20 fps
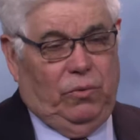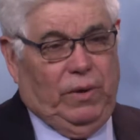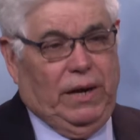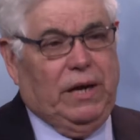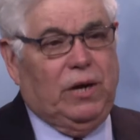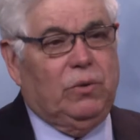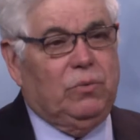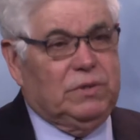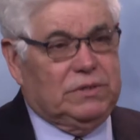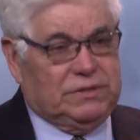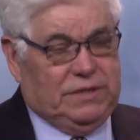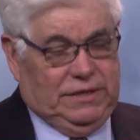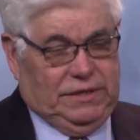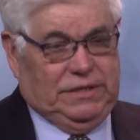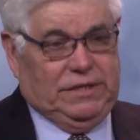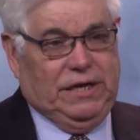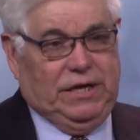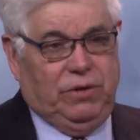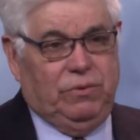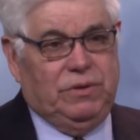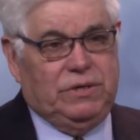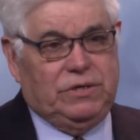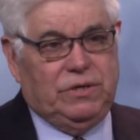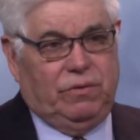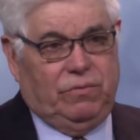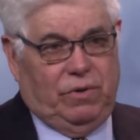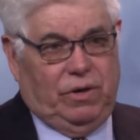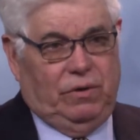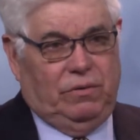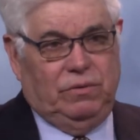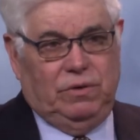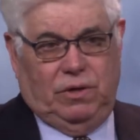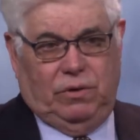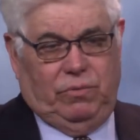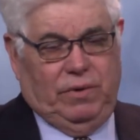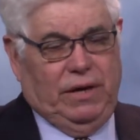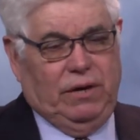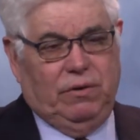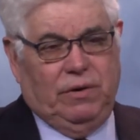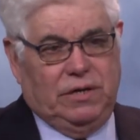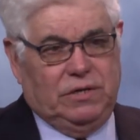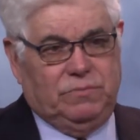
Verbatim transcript: Laredo was continuing to grow. Laredo